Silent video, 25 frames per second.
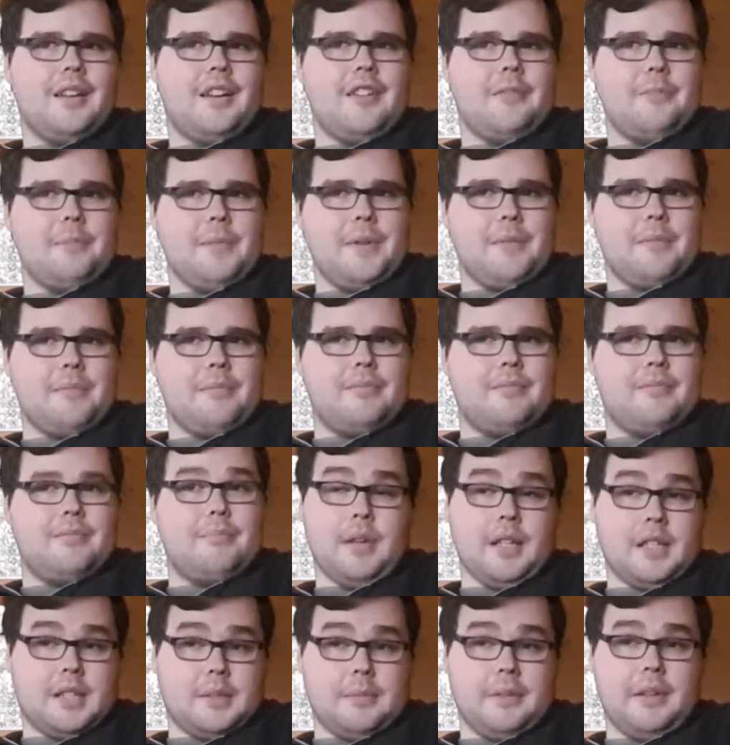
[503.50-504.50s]
I've met
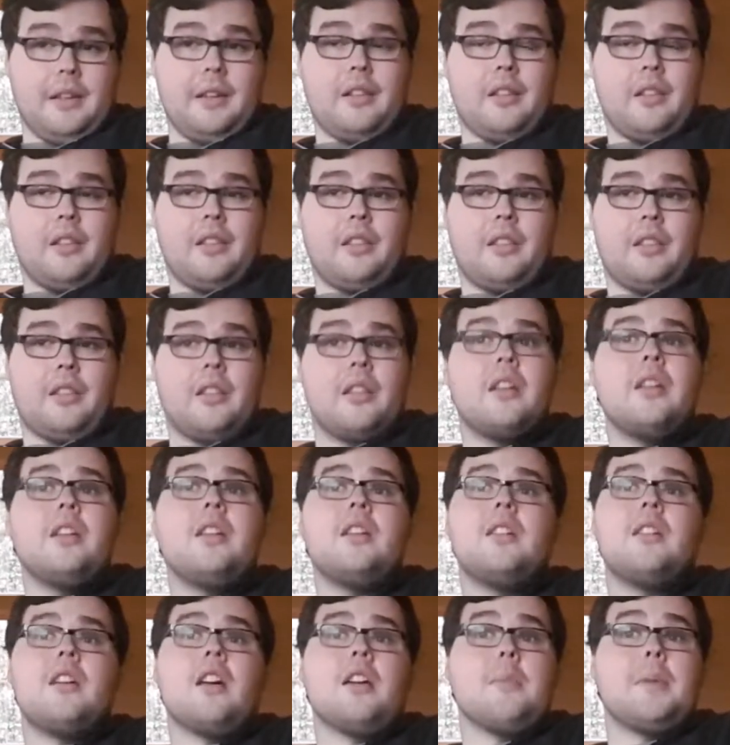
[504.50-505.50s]
Matt Smith,
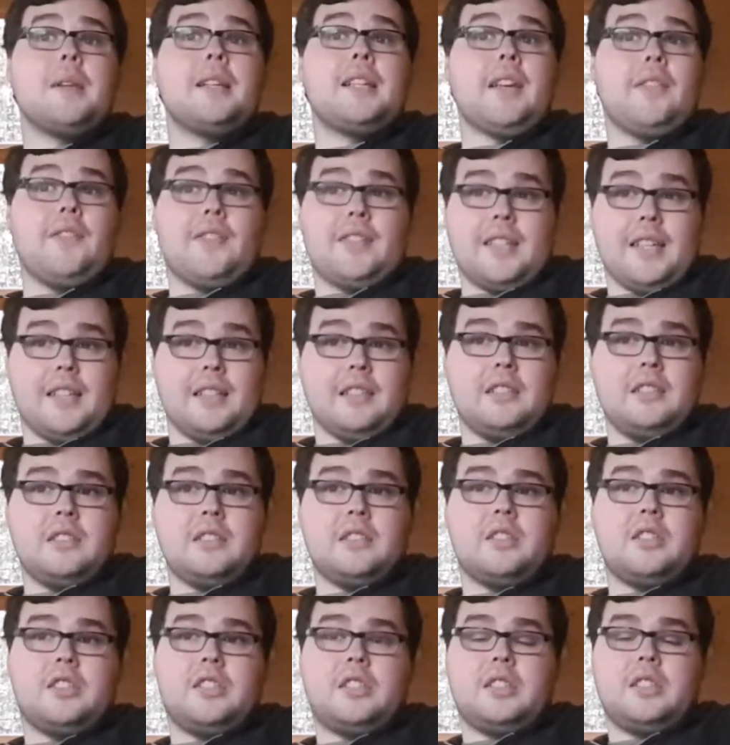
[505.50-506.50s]
met David
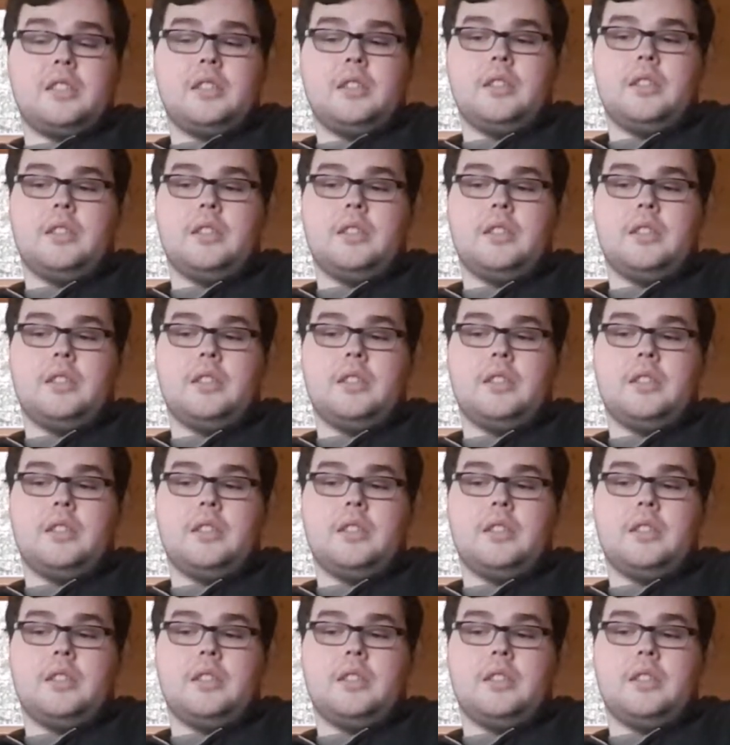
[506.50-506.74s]
Tennant,